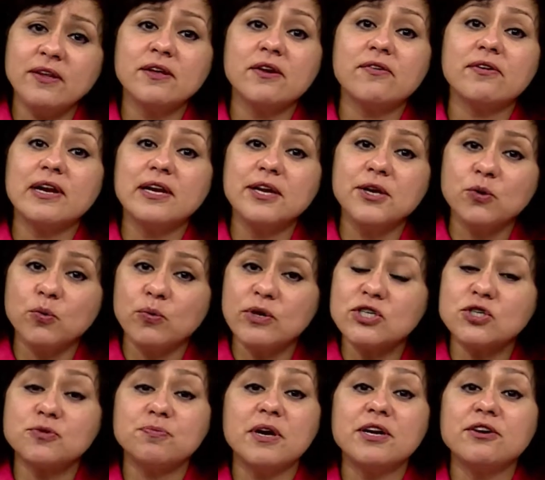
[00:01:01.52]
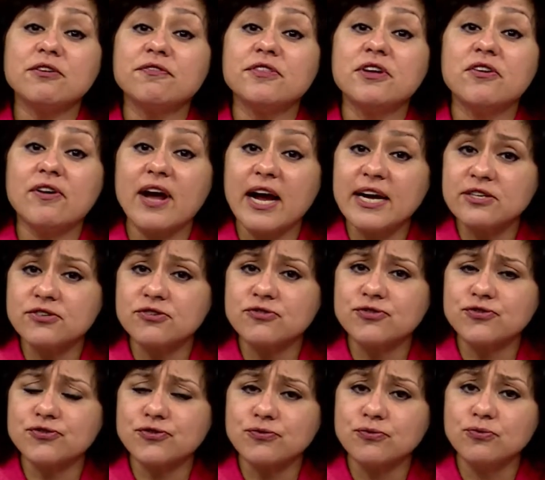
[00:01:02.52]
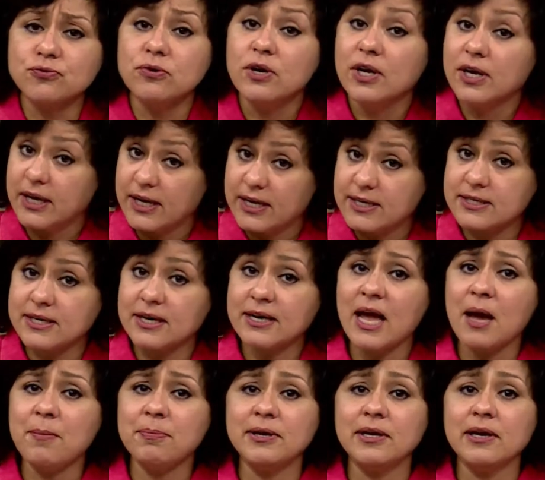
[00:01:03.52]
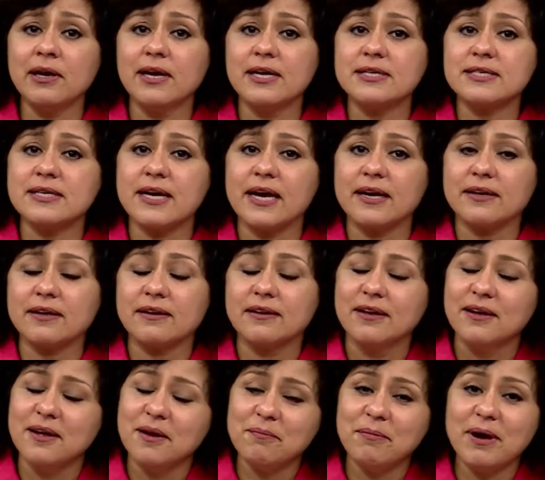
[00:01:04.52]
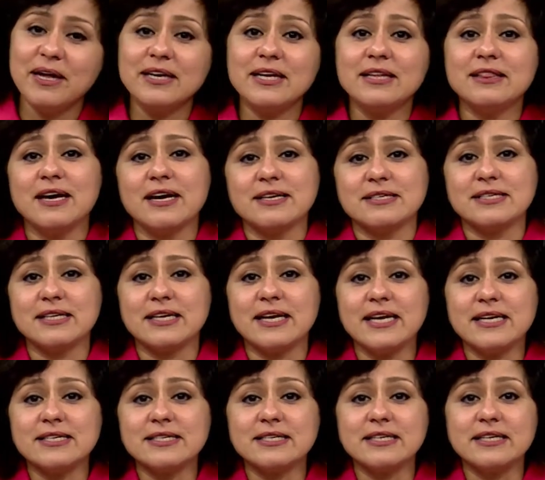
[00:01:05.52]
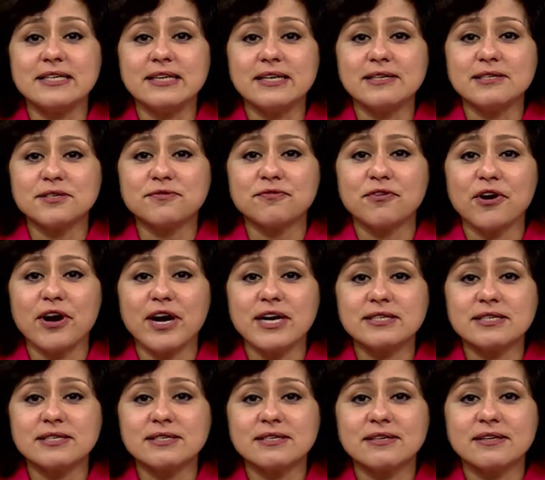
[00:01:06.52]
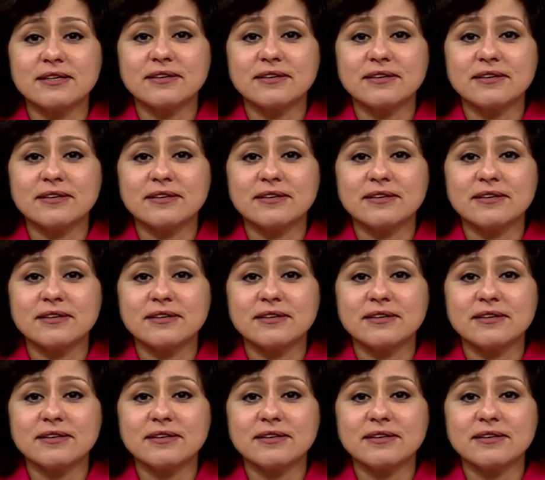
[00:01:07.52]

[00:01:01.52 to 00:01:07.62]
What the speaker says: the relinquishment of the right to sue is a capital asset. Maneet has the case details for us.